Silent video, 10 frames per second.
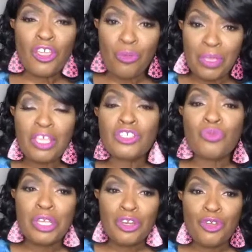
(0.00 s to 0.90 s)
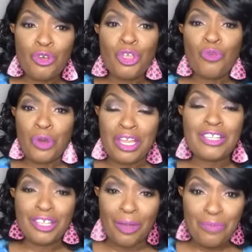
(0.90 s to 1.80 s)
You knew you were
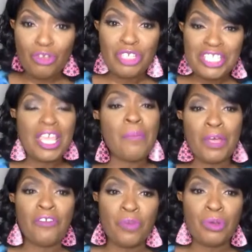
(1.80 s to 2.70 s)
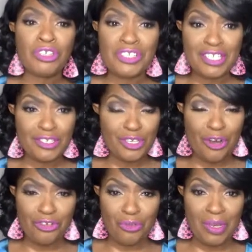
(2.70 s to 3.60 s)
in. You just came out of emergency
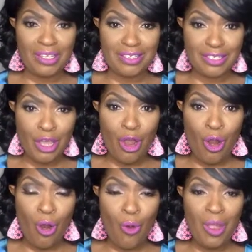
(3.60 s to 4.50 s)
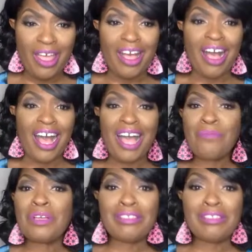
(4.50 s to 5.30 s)
surgery, so I'm glad.